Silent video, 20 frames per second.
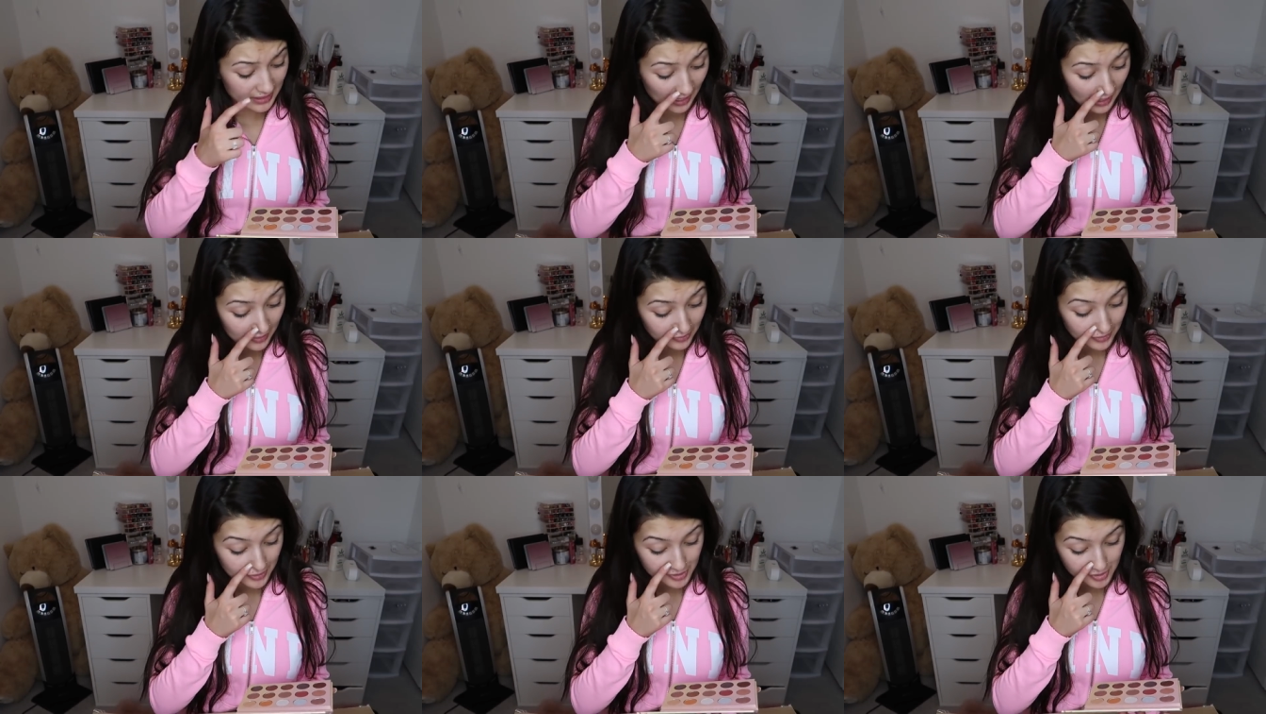
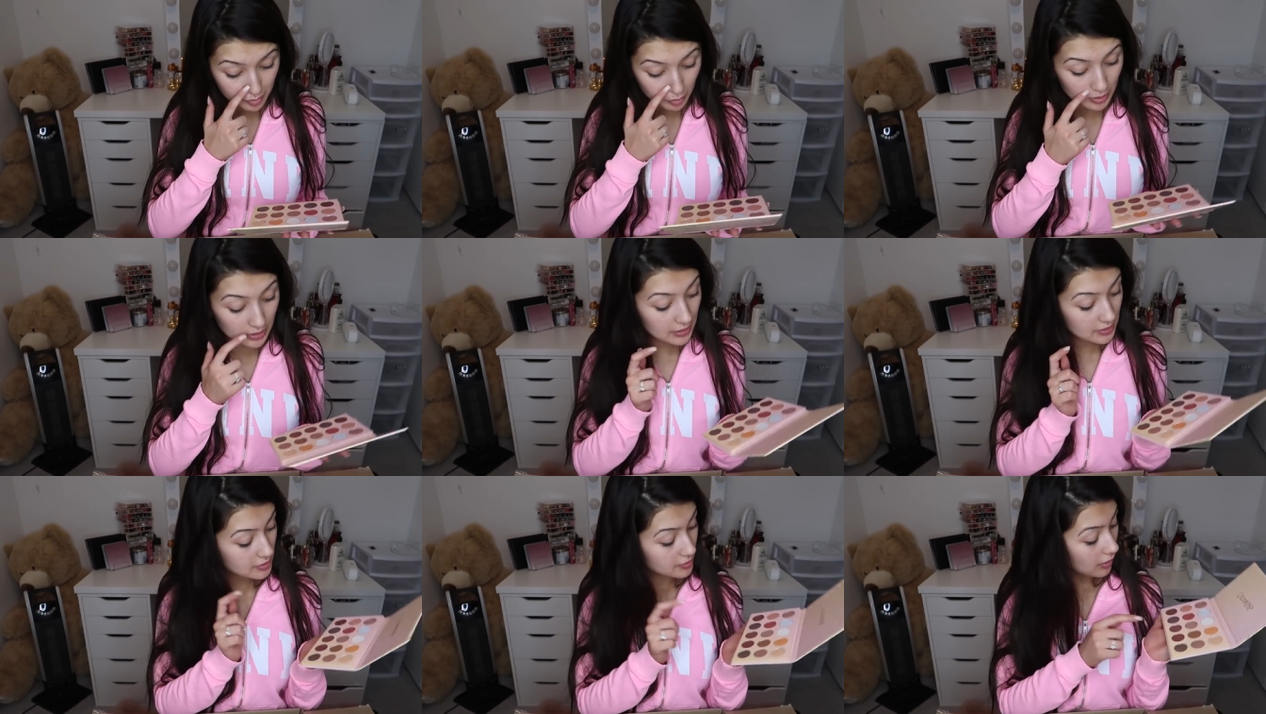yeah, this
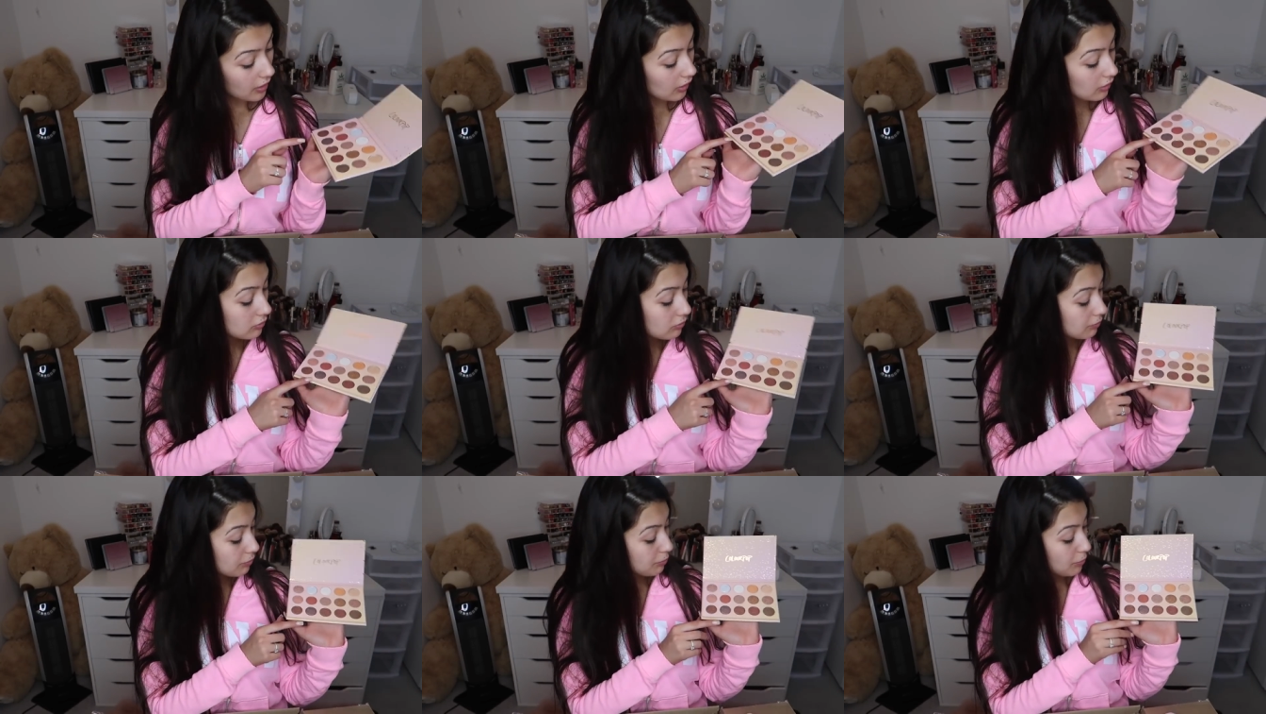one is
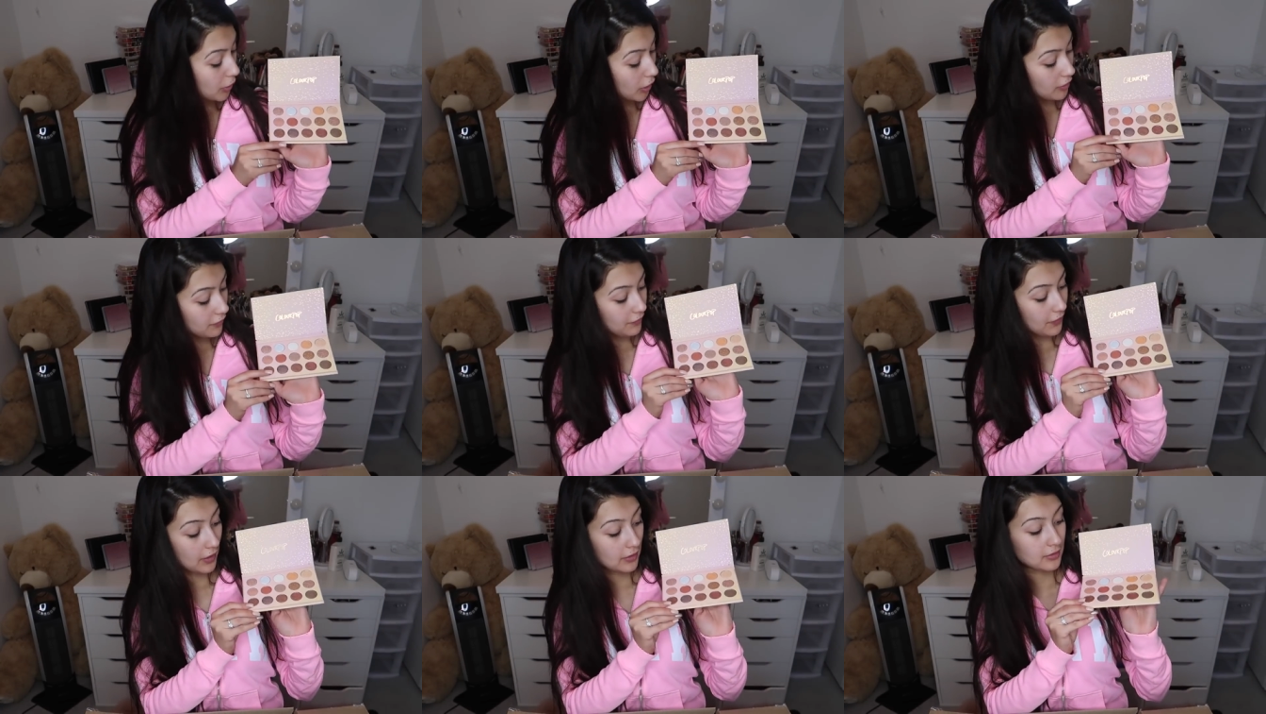
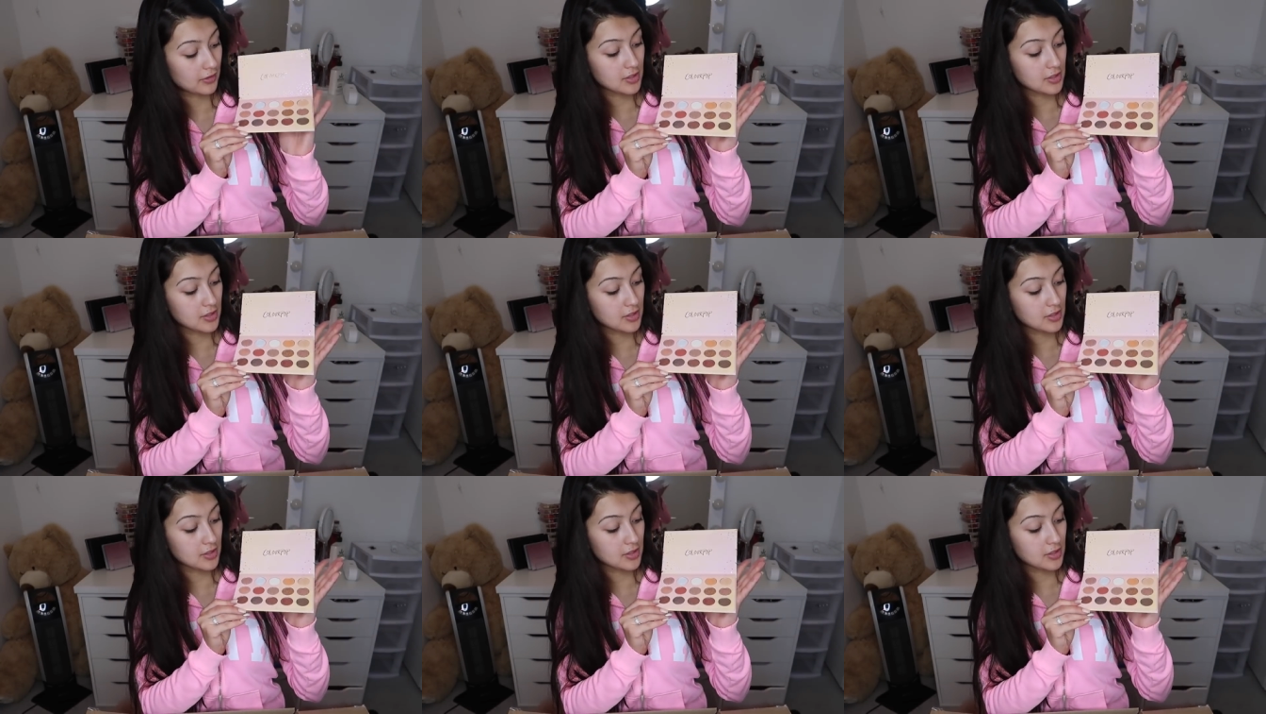perfect.